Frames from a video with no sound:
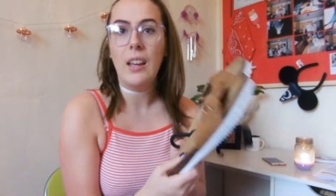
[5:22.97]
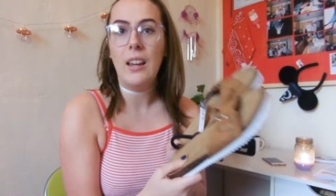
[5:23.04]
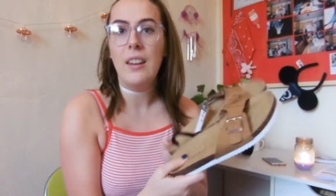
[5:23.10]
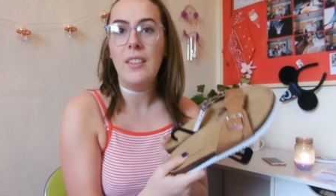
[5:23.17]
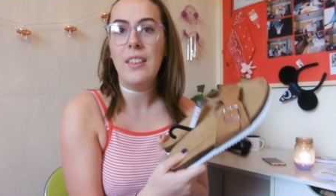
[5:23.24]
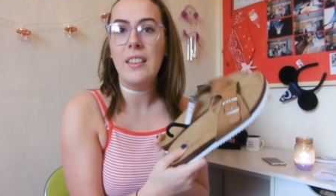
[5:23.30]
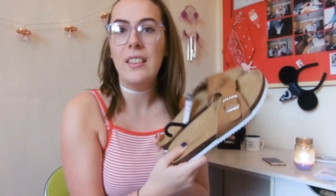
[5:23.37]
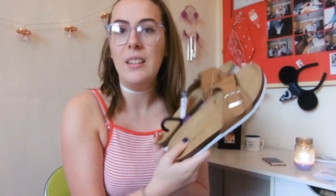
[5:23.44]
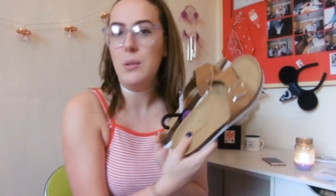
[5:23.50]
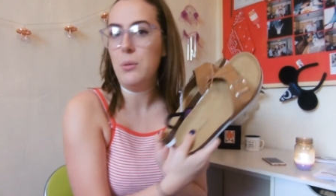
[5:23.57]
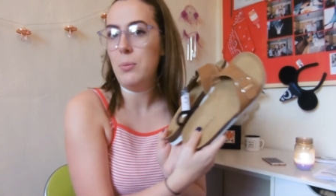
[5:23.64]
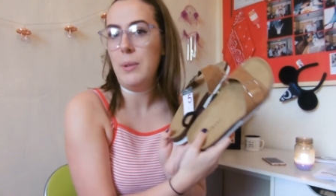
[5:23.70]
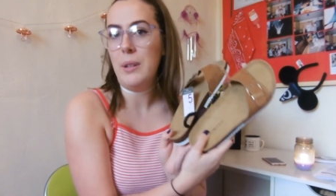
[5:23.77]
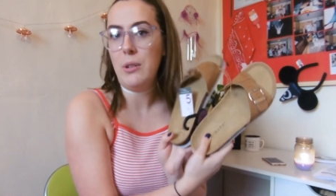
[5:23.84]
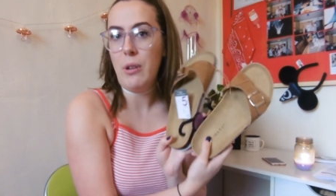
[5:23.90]
And I think these
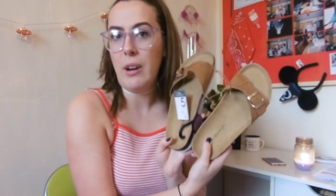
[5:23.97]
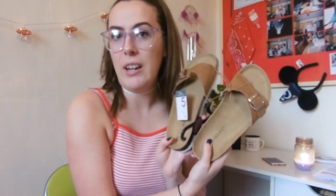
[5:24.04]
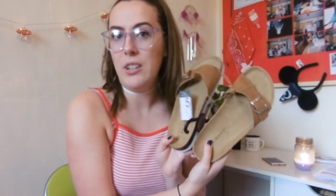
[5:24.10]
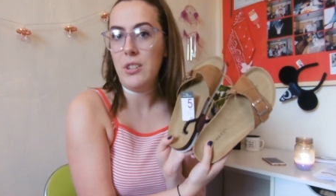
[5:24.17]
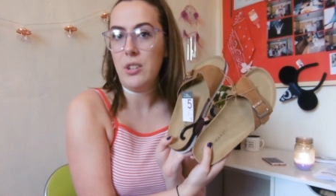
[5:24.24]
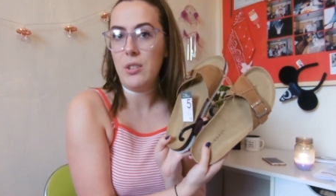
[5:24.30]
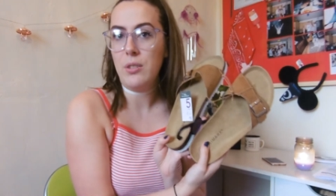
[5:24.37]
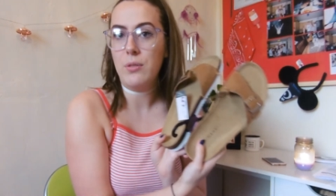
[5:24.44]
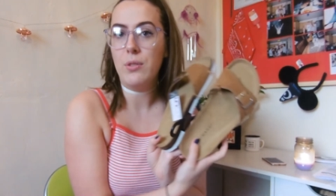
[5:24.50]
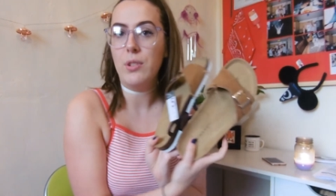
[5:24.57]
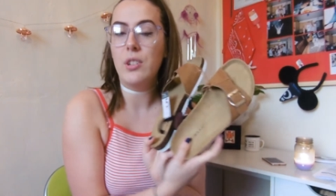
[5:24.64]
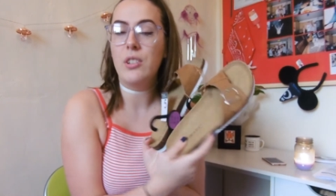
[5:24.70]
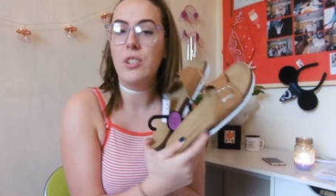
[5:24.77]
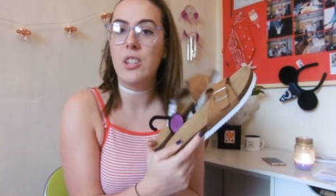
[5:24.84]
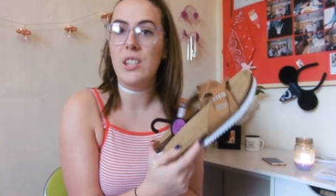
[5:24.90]
would be great just for
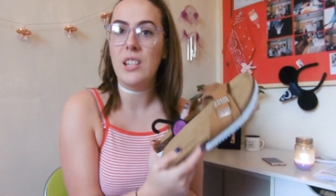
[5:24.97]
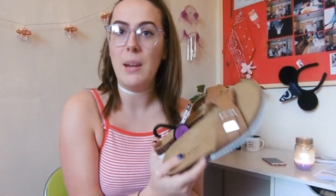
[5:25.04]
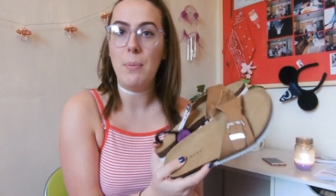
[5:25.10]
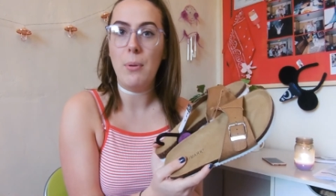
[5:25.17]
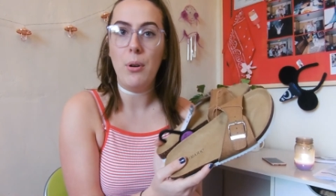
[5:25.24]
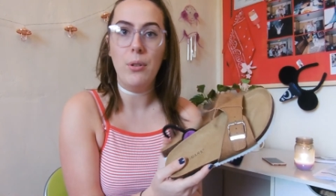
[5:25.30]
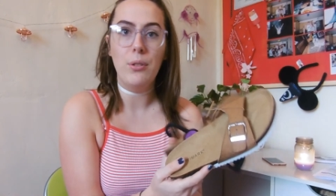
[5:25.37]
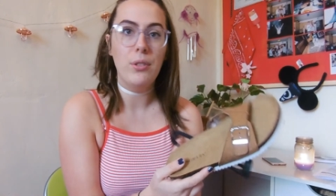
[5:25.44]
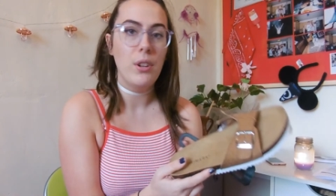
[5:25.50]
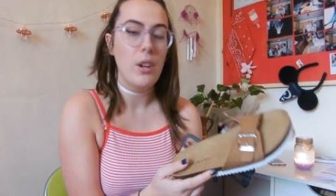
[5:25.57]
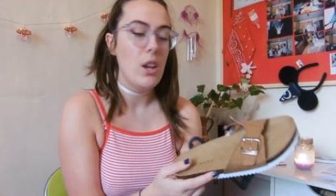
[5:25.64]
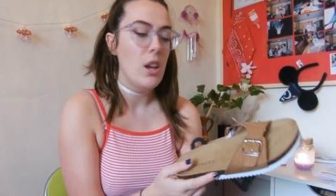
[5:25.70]
to slip on